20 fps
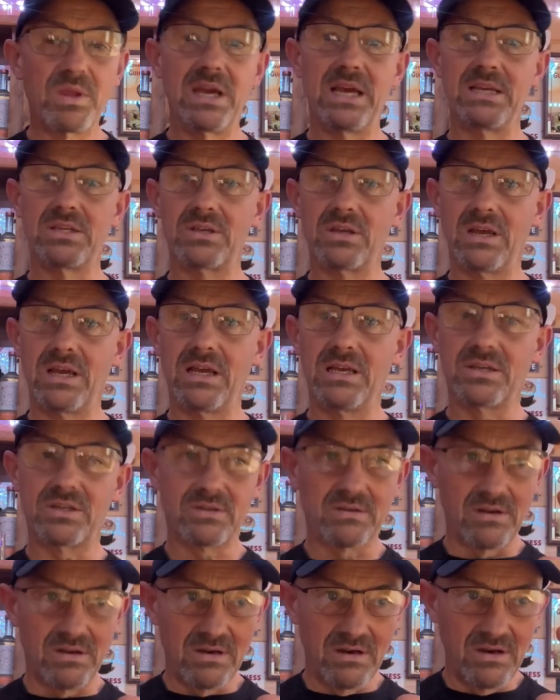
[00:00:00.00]
It's
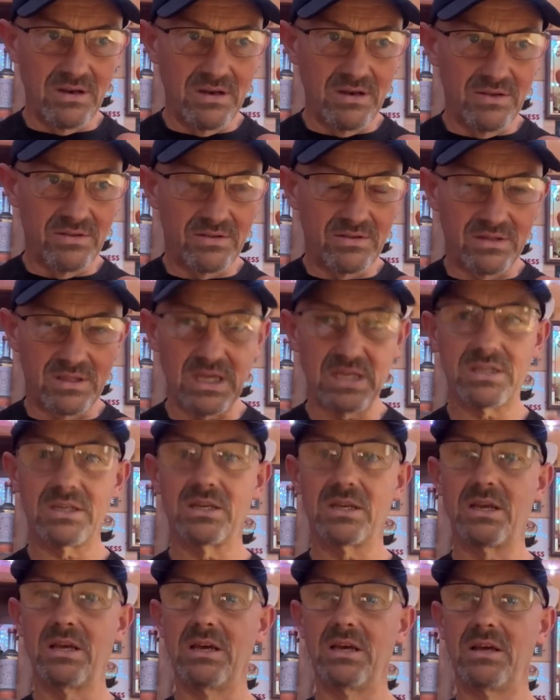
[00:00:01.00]

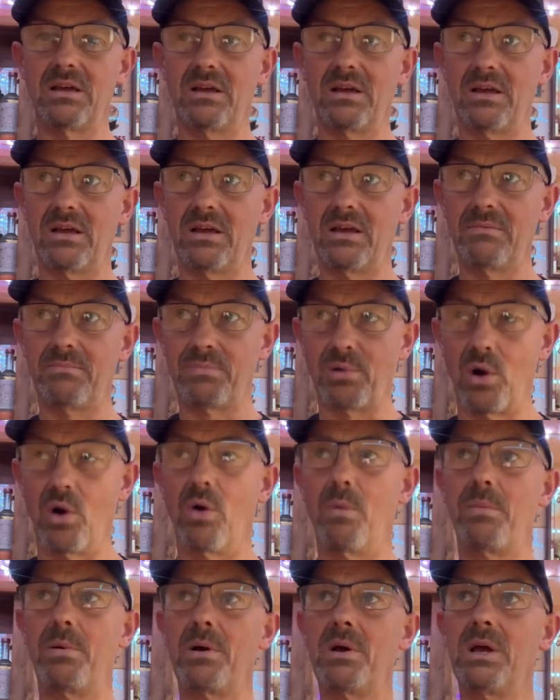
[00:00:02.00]
this
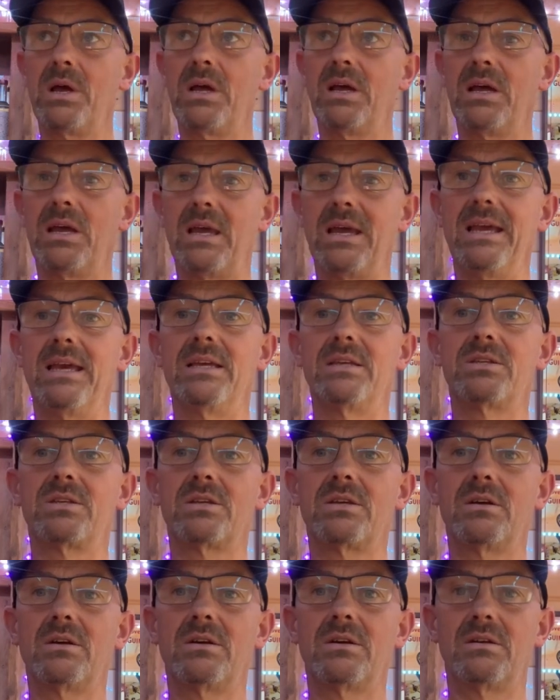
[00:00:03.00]
pub is
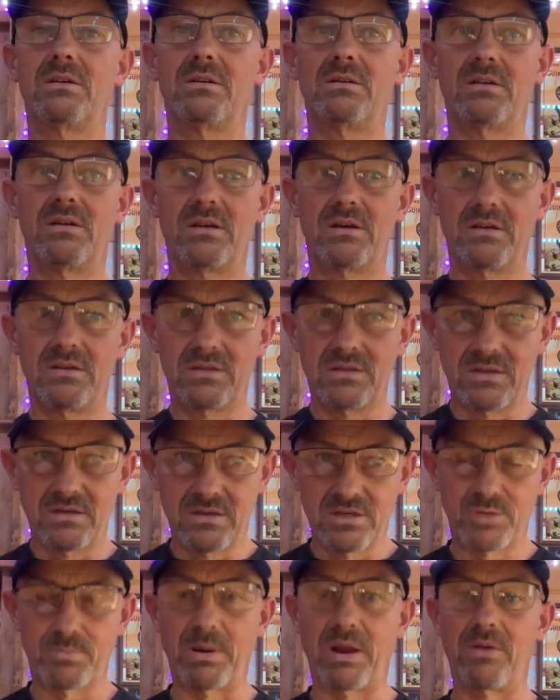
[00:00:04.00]

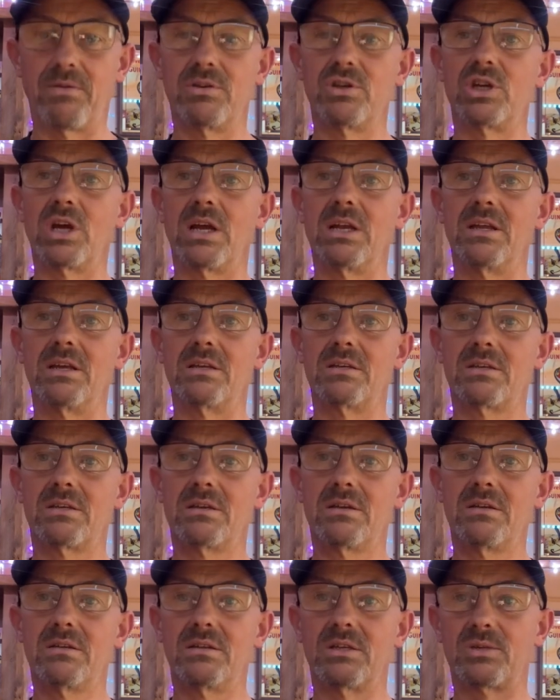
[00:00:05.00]
Speno and Janie's,
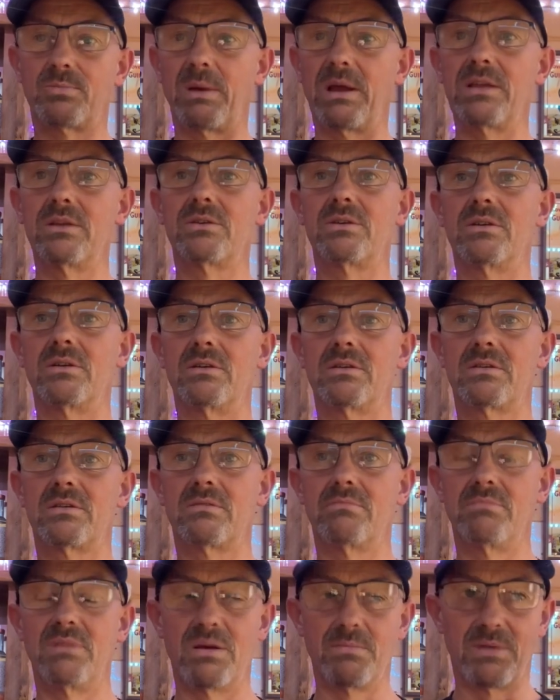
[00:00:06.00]
the Spencers,
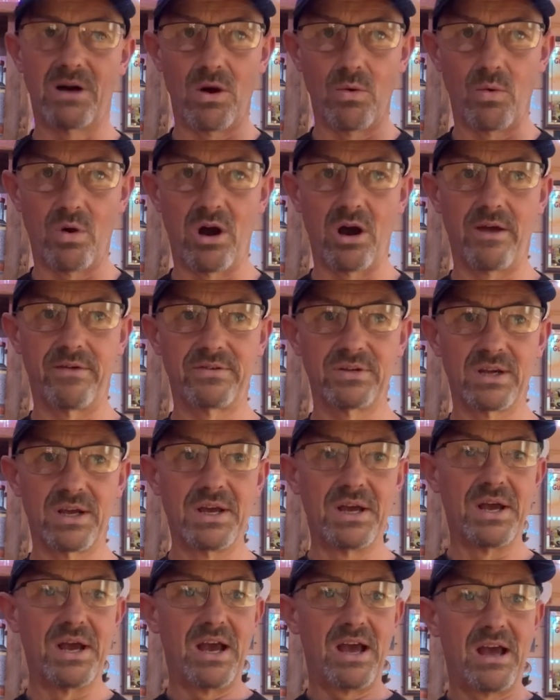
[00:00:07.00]
me and my wives.
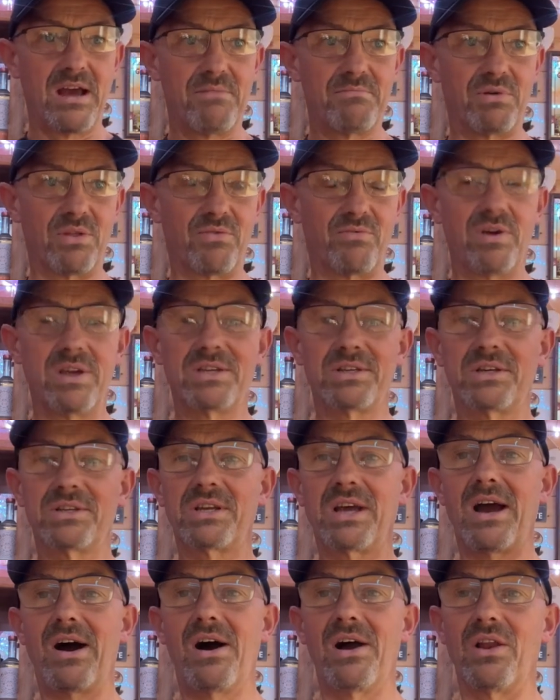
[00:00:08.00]
But the reason I
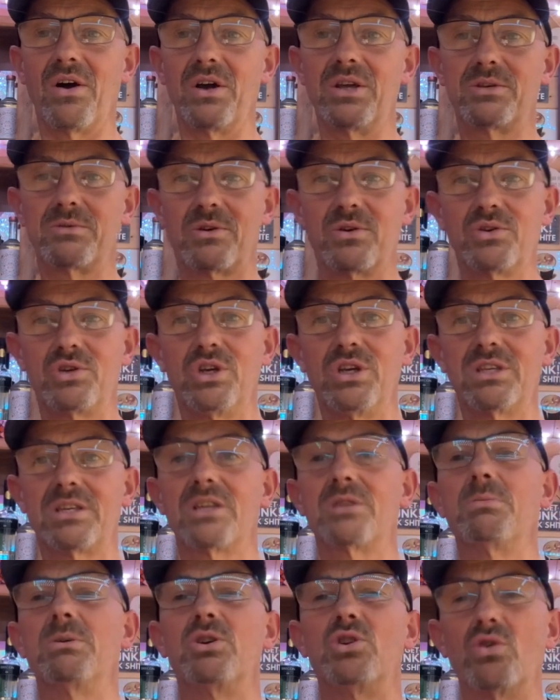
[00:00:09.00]
say I like is because she
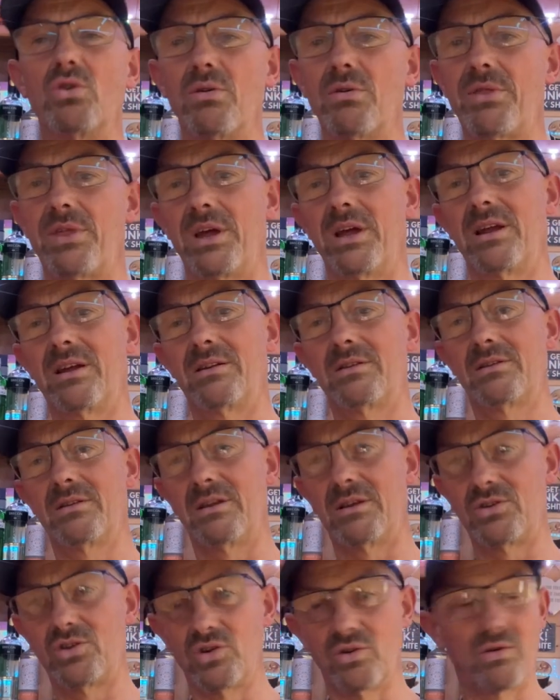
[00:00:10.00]
says to me, it's your thing,
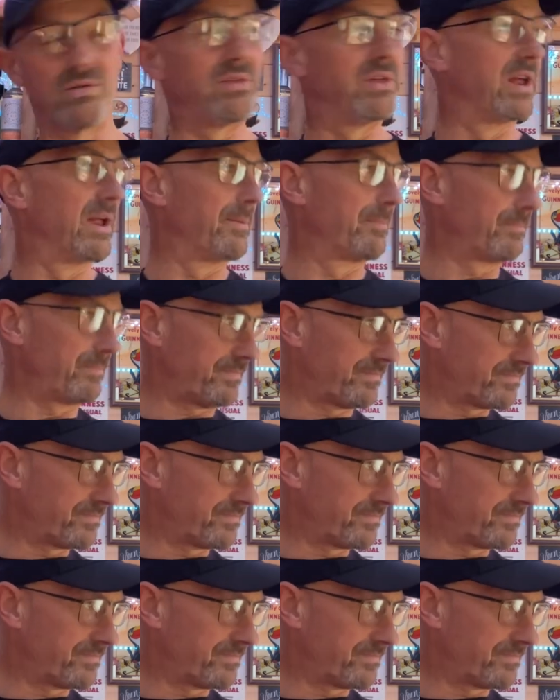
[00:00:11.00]
it's your thing.